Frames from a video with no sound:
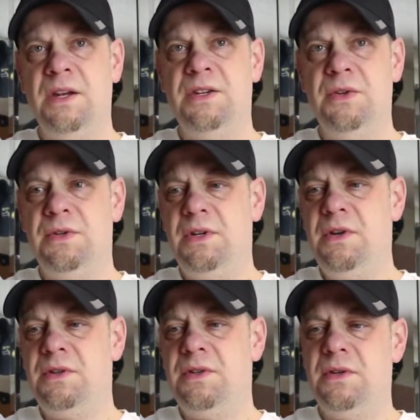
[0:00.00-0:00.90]
Do do do
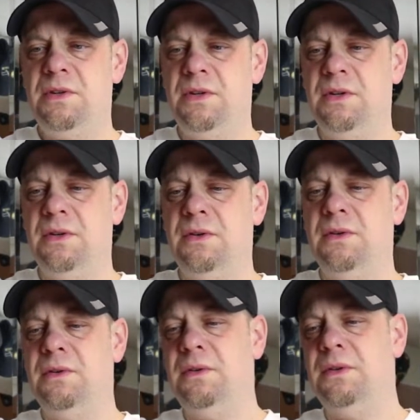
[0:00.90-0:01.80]
do do
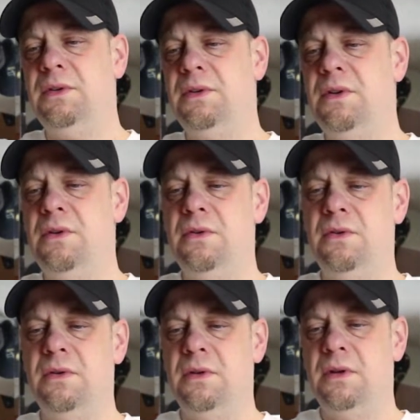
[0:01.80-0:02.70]
do do
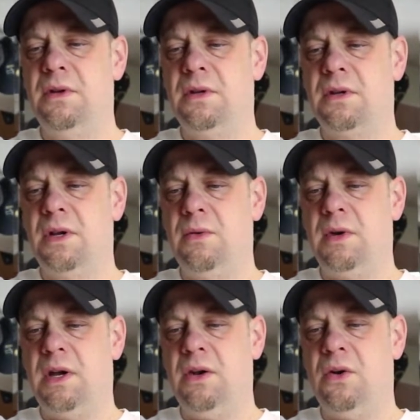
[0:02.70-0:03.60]
do. Okay, we
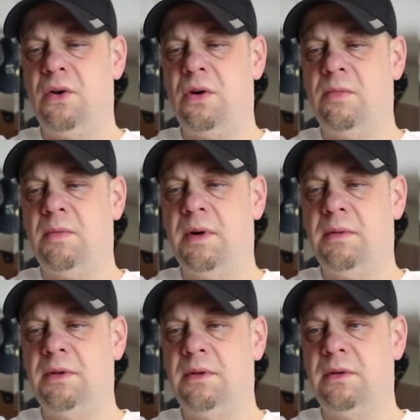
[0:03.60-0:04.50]
got normal
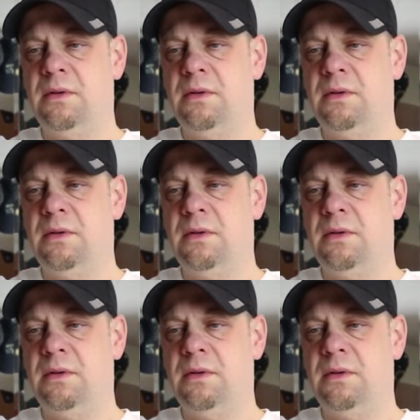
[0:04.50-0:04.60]
bubbles.